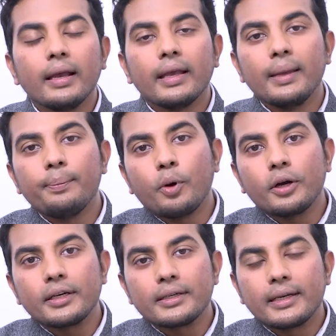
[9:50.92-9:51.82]

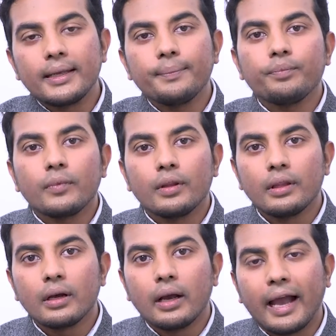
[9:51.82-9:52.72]
Importantly,
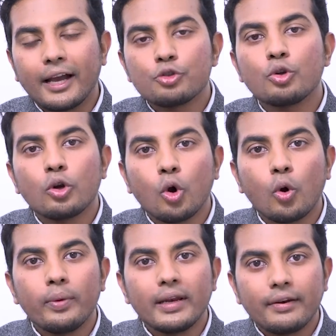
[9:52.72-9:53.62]
the actual
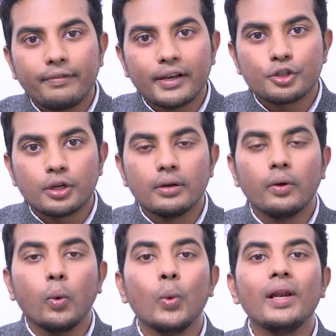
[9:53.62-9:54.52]
COVID infection
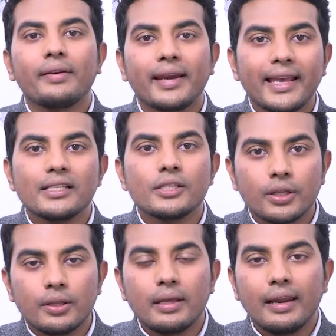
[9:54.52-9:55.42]
will
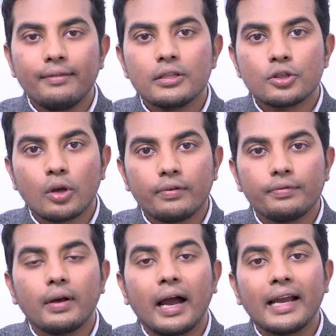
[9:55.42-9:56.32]
raise the levels of
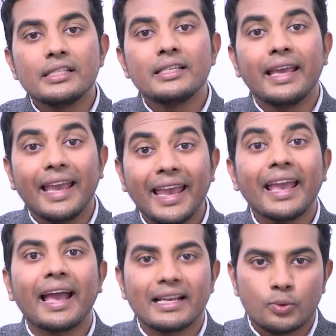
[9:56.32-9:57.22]

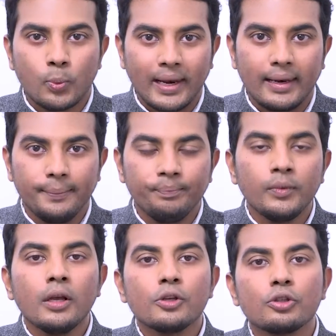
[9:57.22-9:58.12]
IgA as well.
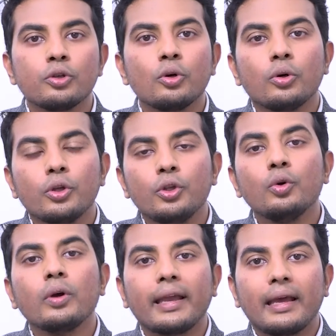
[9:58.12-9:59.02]
So
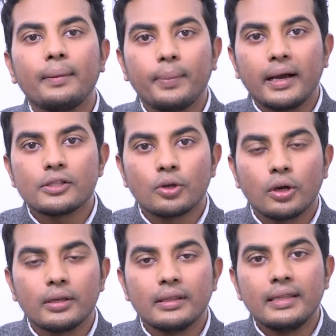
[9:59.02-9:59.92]
you can pass
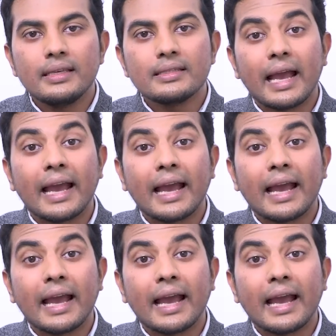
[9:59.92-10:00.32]
on these